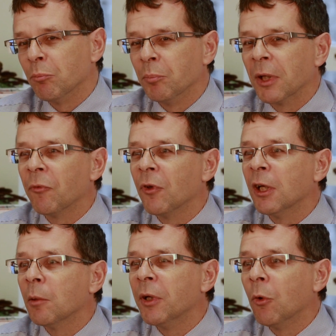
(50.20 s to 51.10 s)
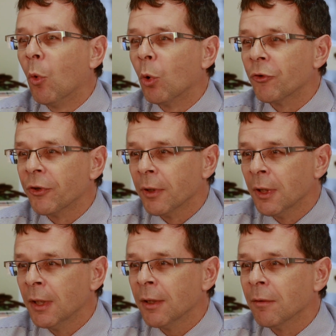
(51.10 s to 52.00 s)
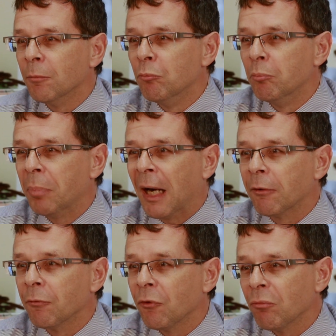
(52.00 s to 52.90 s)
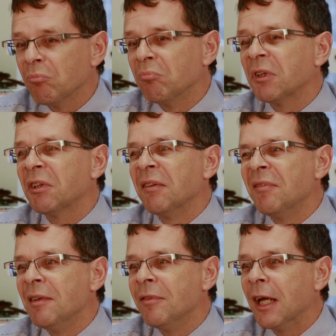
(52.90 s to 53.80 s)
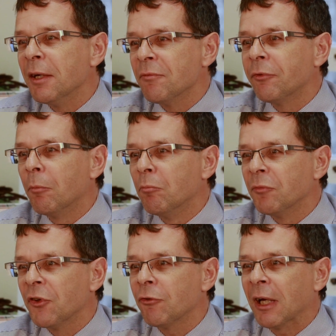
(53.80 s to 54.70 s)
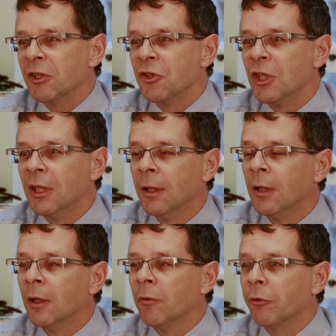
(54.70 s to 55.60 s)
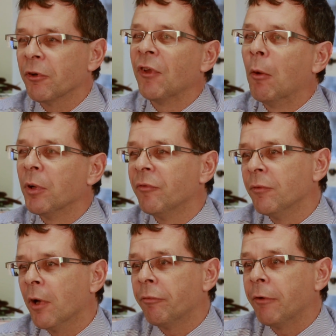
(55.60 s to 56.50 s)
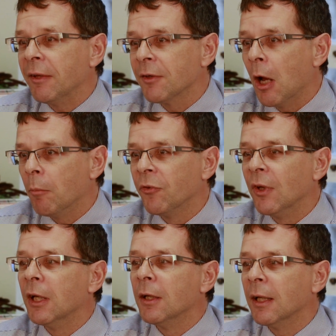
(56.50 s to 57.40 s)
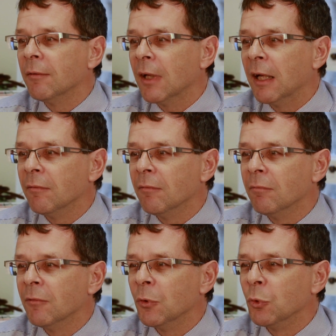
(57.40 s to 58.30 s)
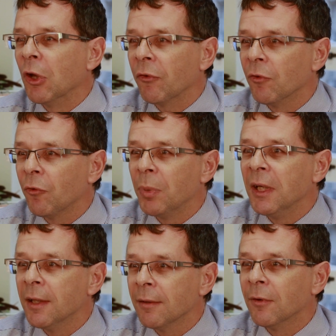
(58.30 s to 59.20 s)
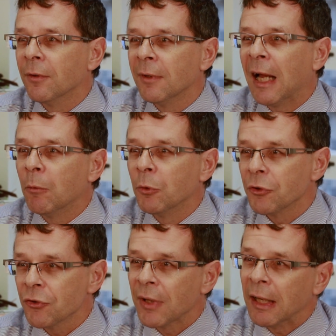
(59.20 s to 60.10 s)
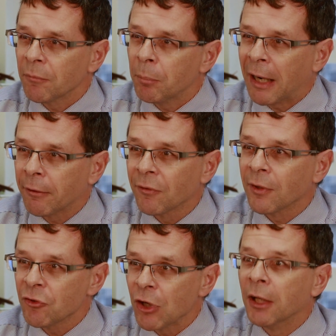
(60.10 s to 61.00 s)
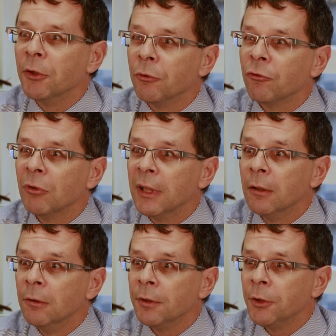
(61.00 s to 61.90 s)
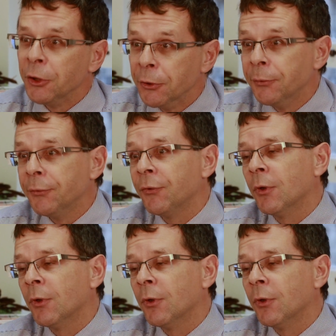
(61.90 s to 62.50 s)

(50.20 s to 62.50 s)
becomes a little bit older, parents can deviate from the strategy. For example, if a friend comes in and who doesn't speak the language that parent and child usually use,